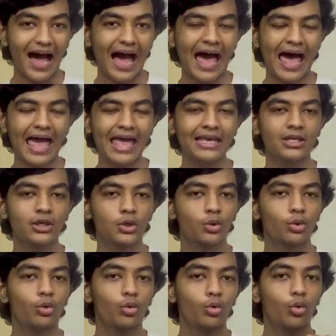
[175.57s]

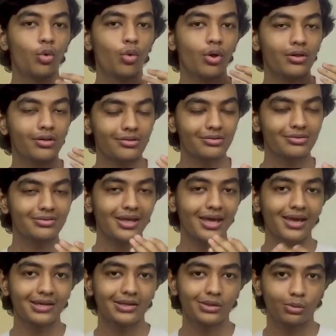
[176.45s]
IQOO
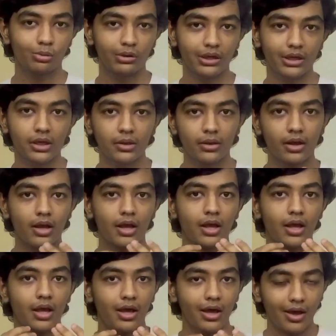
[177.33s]
Z3,
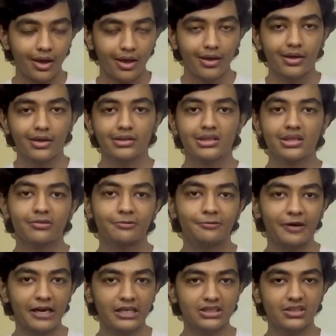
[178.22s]
it's a
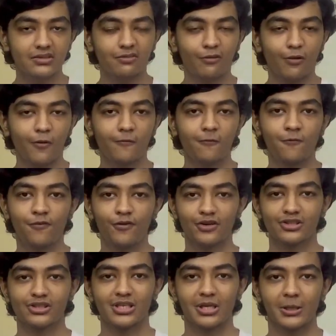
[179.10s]
5G phone
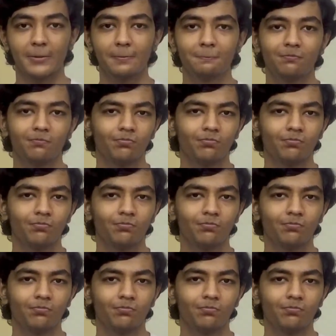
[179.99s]
firstly.